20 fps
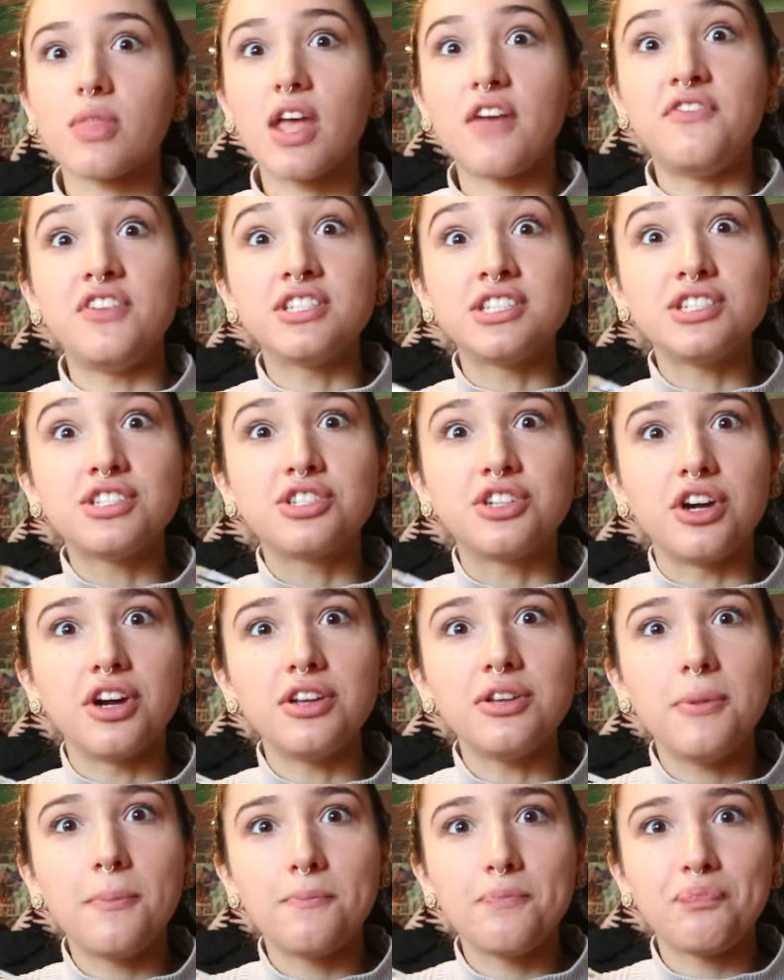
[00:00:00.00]
If this is
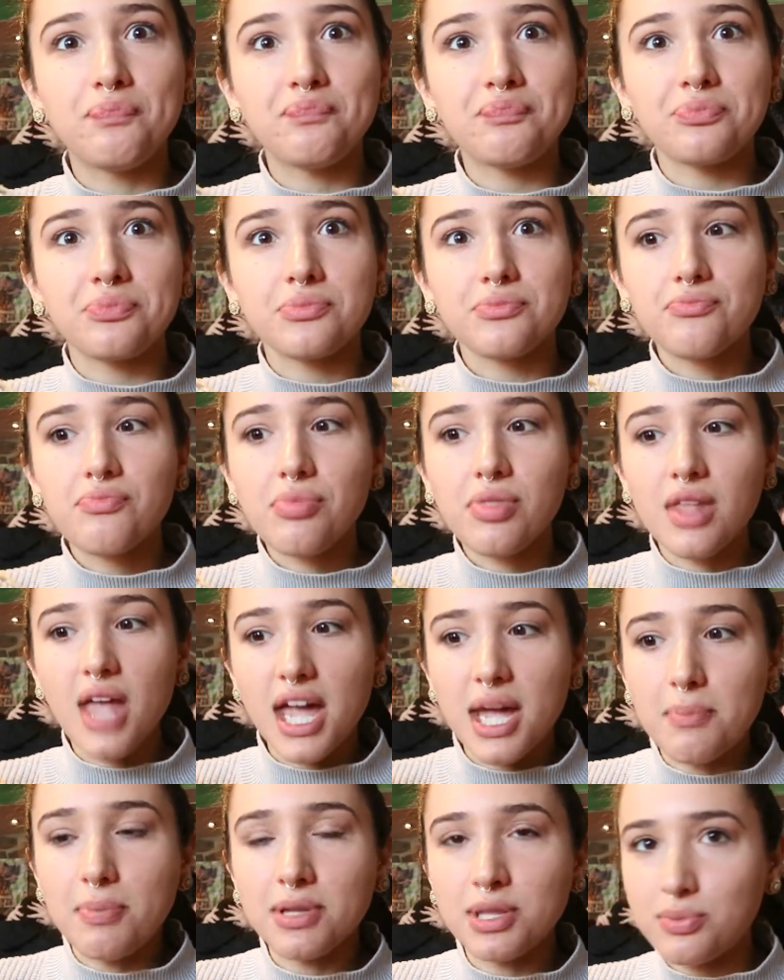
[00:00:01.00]
good,
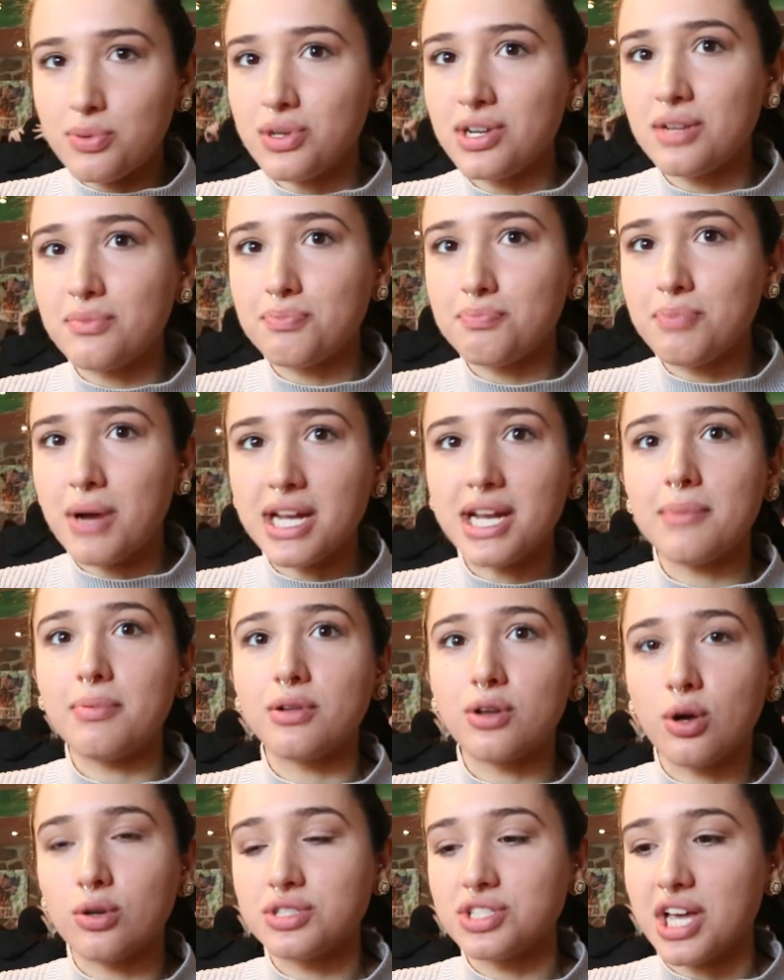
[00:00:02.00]
I can put the
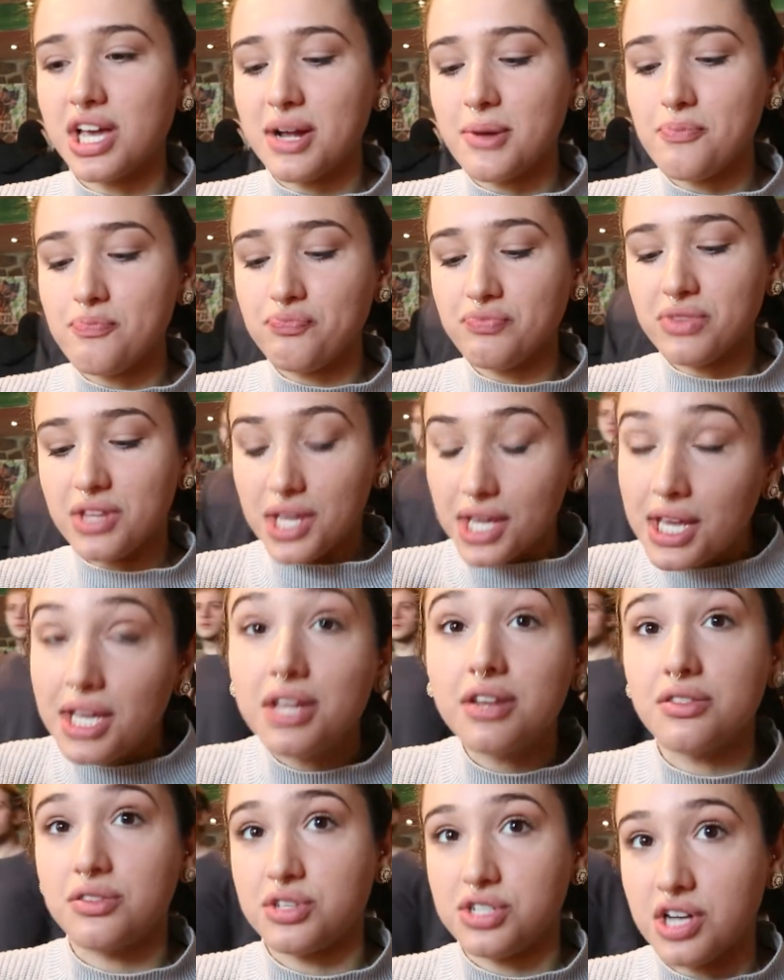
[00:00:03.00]
pineapple coleslaw
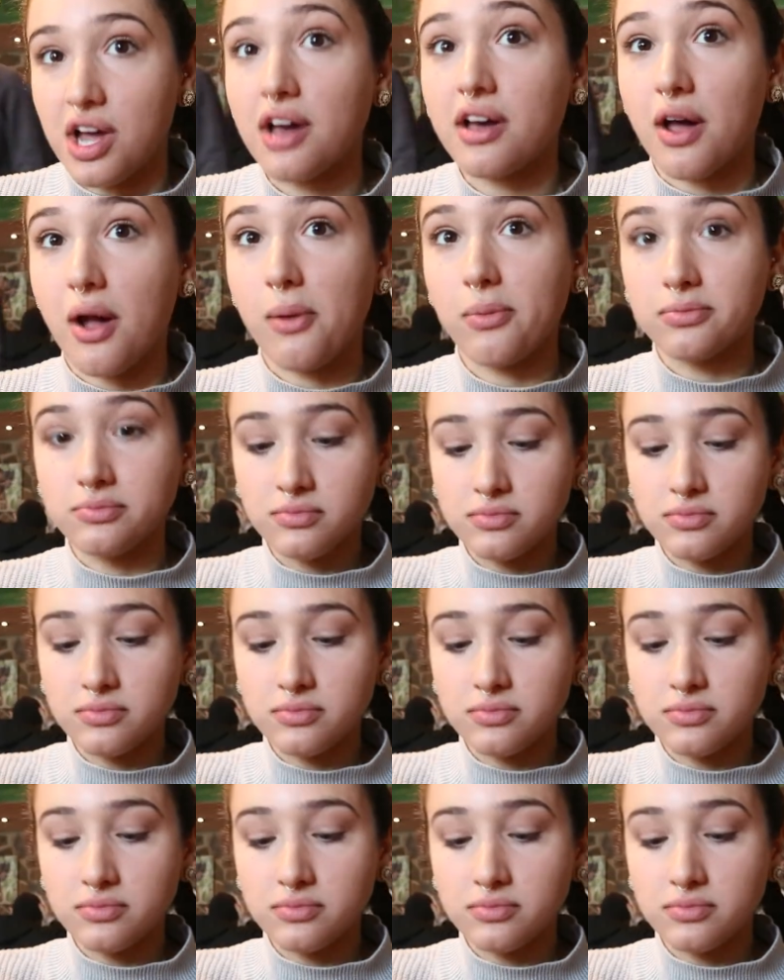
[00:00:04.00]
in the taco.